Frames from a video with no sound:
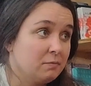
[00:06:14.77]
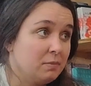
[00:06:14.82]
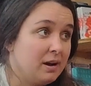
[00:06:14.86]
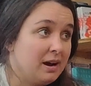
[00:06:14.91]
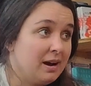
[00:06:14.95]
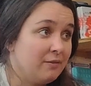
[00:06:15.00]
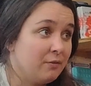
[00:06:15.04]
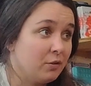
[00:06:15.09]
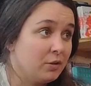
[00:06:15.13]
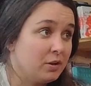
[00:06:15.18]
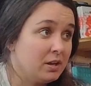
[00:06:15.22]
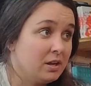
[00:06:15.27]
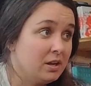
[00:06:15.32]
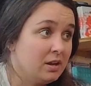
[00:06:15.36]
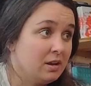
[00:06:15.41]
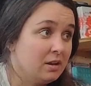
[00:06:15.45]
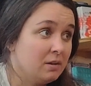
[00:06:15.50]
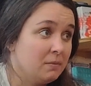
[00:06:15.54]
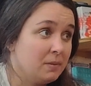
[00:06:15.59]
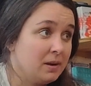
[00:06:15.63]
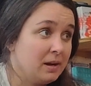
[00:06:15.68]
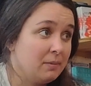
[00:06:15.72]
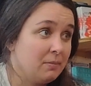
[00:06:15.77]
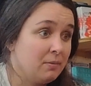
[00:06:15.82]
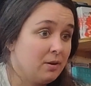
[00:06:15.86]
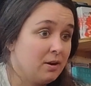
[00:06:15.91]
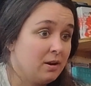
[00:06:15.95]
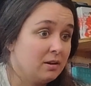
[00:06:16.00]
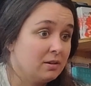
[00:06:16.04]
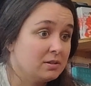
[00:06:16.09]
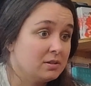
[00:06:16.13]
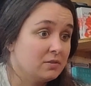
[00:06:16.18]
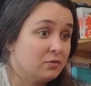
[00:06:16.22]
poverty and a
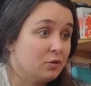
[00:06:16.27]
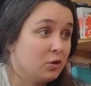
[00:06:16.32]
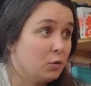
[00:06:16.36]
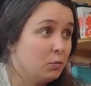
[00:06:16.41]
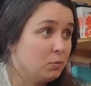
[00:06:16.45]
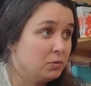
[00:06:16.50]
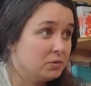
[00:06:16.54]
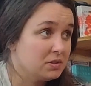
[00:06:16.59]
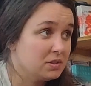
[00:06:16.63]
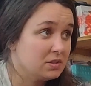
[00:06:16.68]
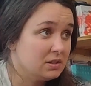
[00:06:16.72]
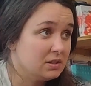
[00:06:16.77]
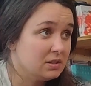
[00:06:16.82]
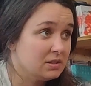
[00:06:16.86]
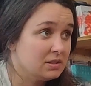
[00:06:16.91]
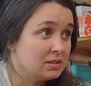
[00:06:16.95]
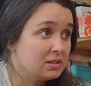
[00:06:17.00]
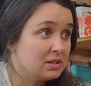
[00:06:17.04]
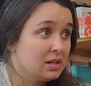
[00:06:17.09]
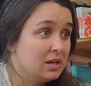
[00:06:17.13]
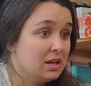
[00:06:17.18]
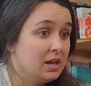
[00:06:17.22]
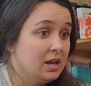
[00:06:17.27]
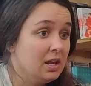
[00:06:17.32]
byproduct of hopelessness.